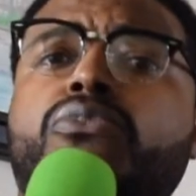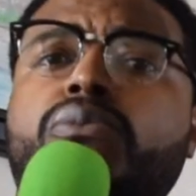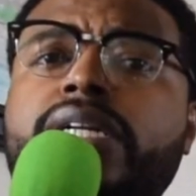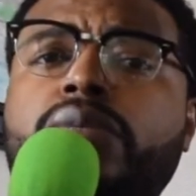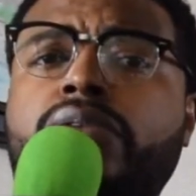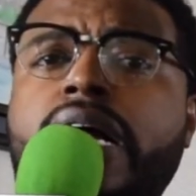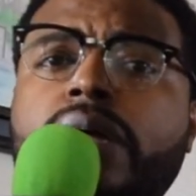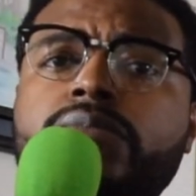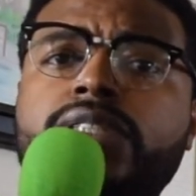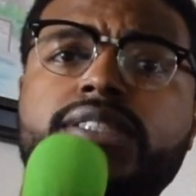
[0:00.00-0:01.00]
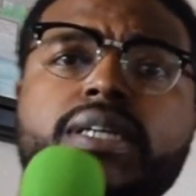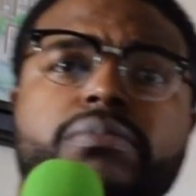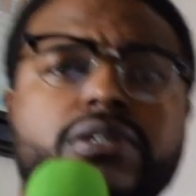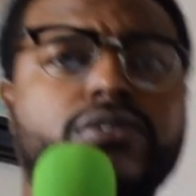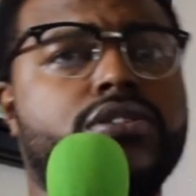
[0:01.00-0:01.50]
more about the problems. This
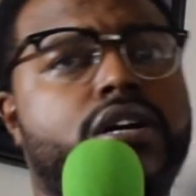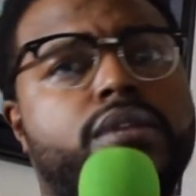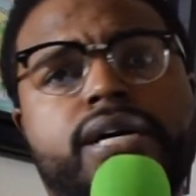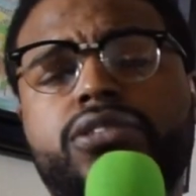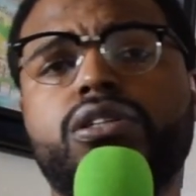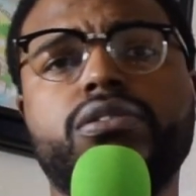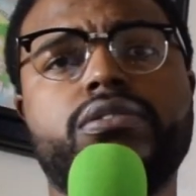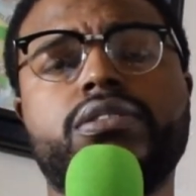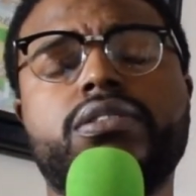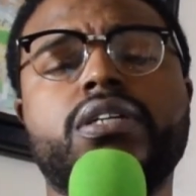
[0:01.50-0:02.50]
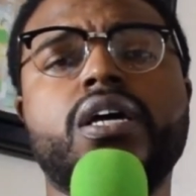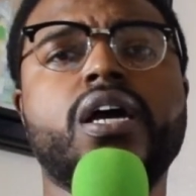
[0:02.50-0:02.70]
episode is all about solutions.